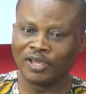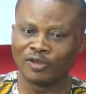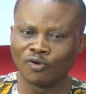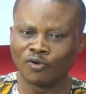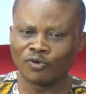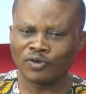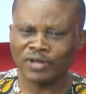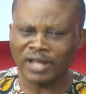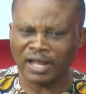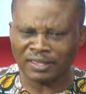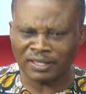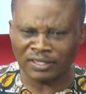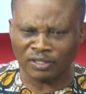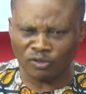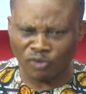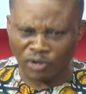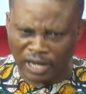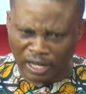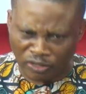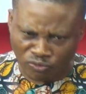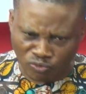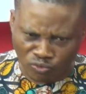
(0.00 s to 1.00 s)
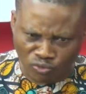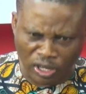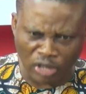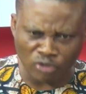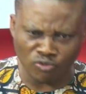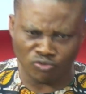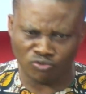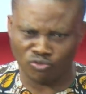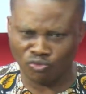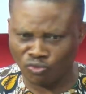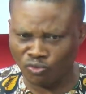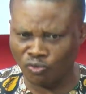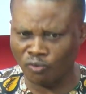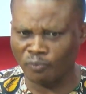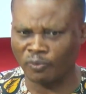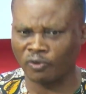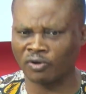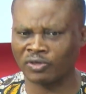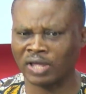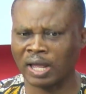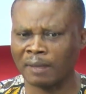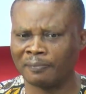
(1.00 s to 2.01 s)
no, look at where you should go,
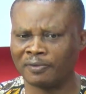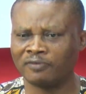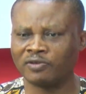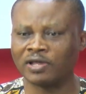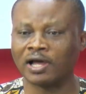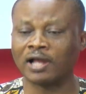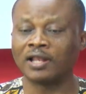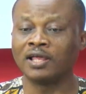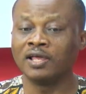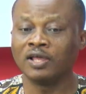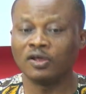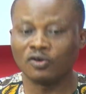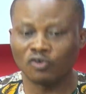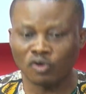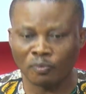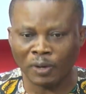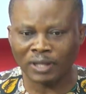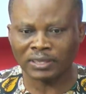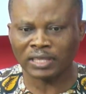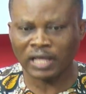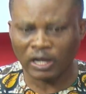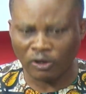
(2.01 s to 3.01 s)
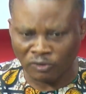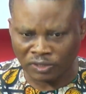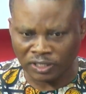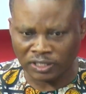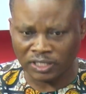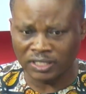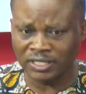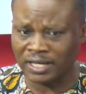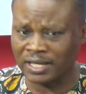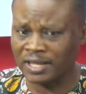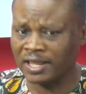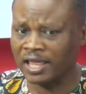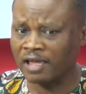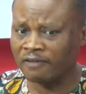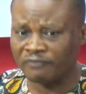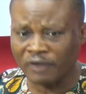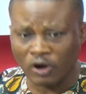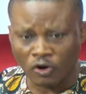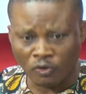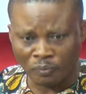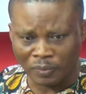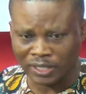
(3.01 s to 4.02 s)
because I believe that no matter uncertainty in any
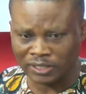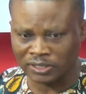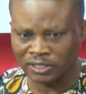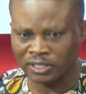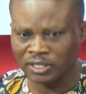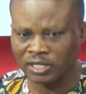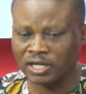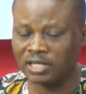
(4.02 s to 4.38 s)
environment,